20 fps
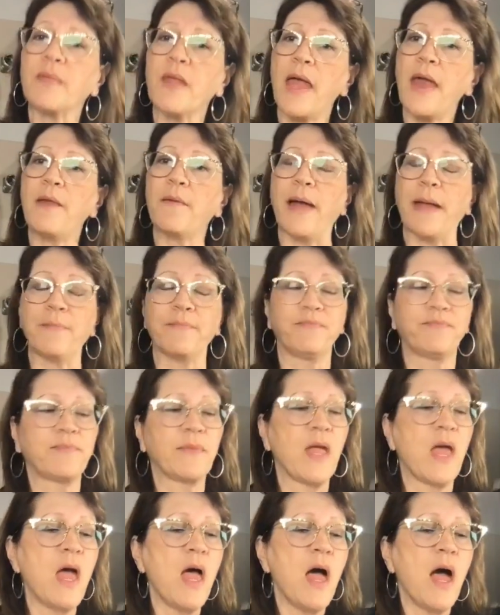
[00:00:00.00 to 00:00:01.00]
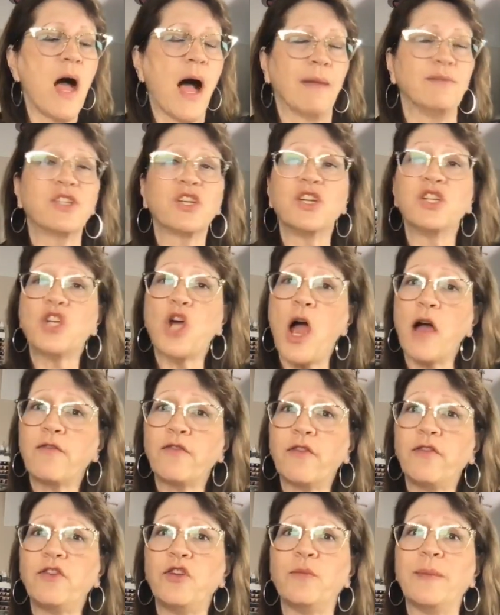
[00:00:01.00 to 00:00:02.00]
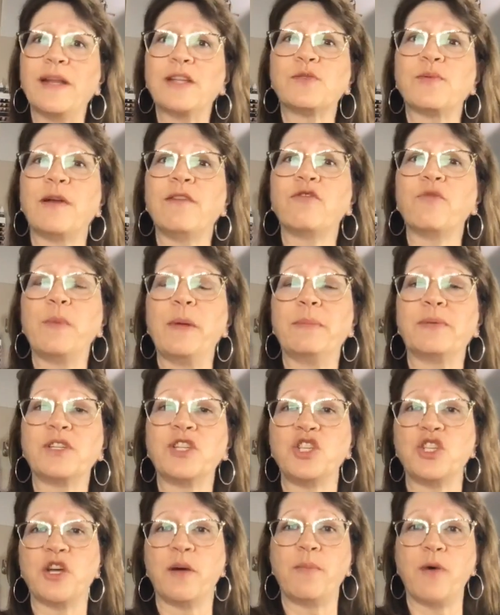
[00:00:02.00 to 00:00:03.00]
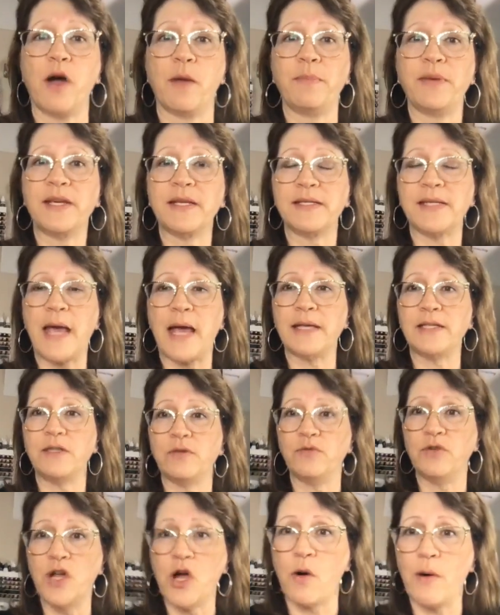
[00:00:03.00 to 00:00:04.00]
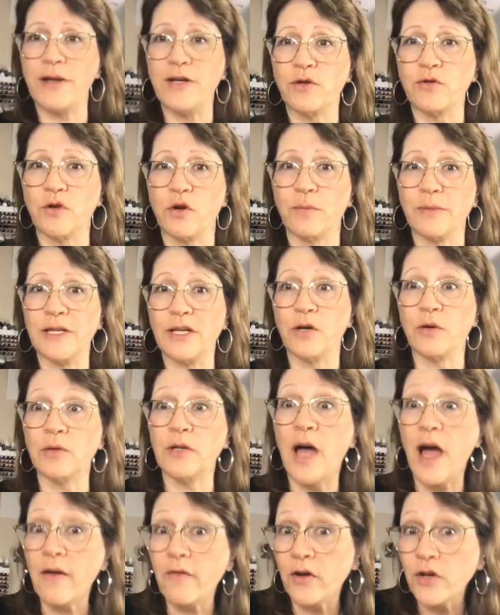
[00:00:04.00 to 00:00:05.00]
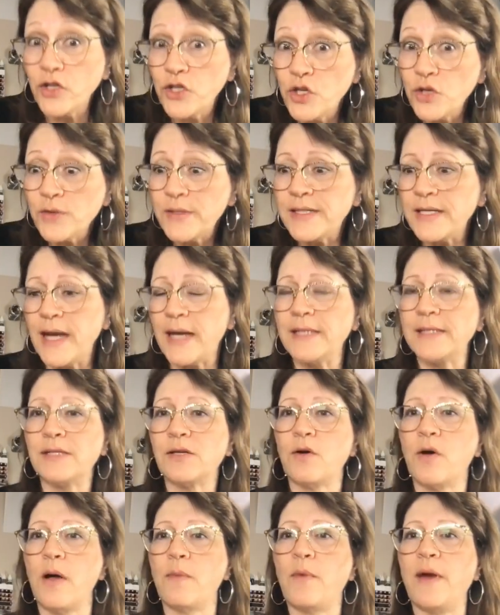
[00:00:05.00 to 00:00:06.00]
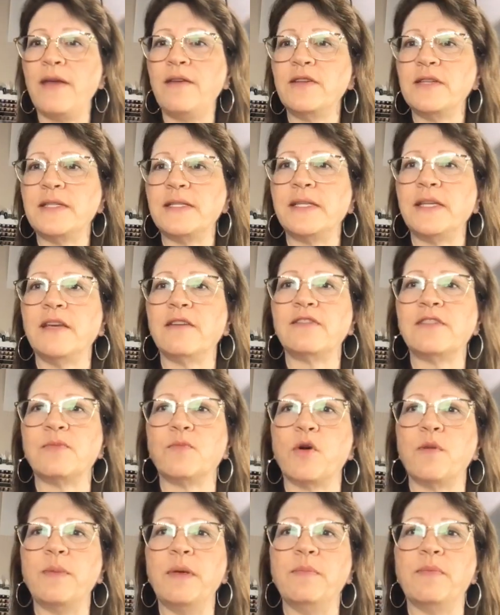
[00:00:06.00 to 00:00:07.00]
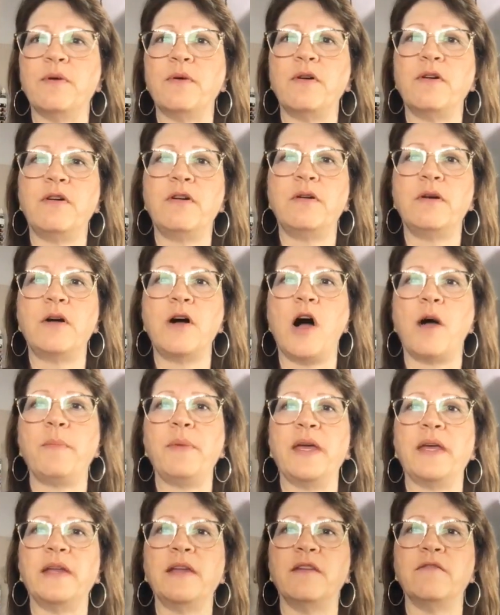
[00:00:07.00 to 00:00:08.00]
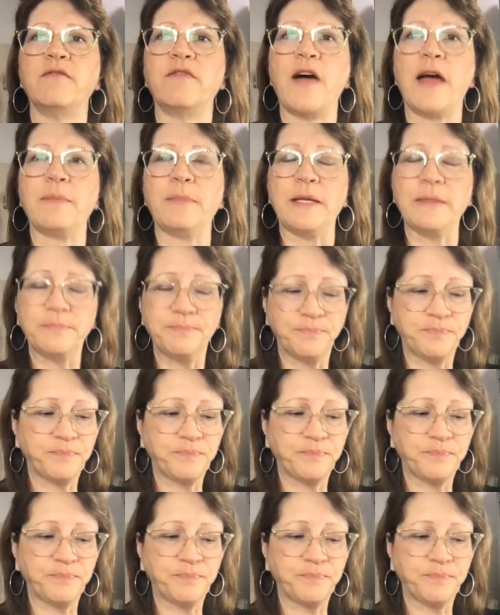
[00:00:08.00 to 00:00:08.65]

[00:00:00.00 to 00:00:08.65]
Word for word: Anyway, I'm just going to talk for a few minutes, waiting for people to jump on, because as you know, I don't normally go live on a Tuesday, so I'm waiting to see if some more people hop in and find me.